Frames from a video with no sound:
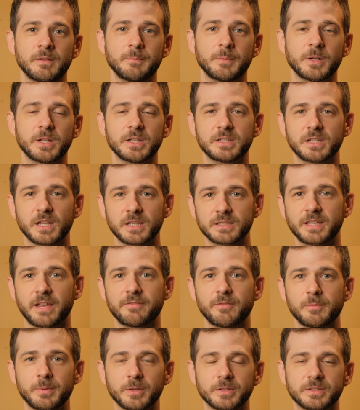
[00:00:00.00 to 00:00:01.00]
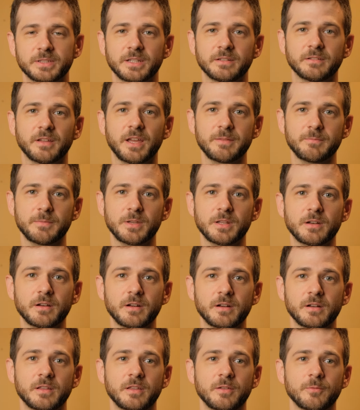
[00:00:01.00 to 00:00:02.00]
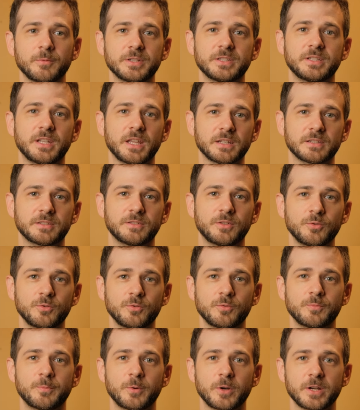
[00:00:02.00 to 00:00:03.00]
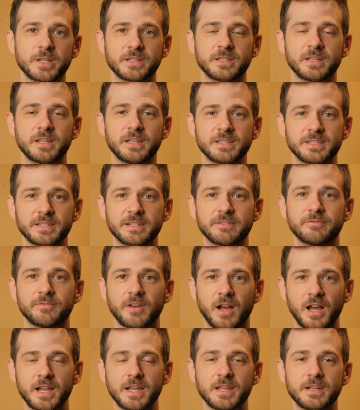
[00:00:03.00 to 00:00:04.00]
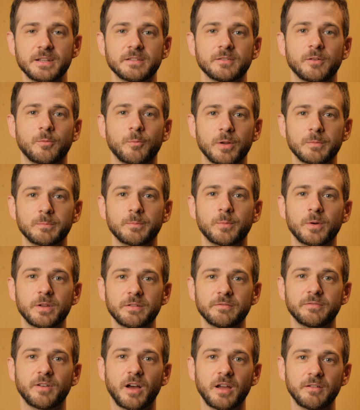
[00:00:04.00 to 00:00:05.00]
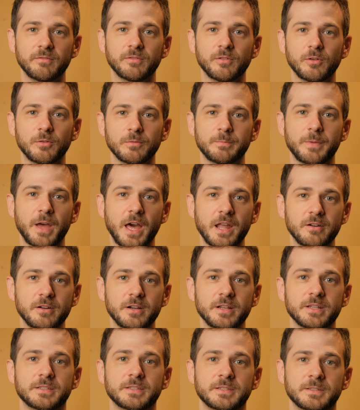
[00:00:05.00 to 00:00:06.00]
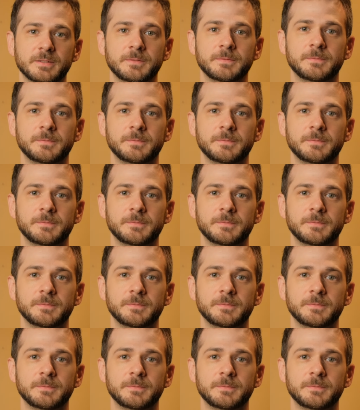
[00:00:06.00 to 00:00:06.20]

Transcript: but it does have a built-in light meter, which takes two pretty easy to find 1.5 volt batteries.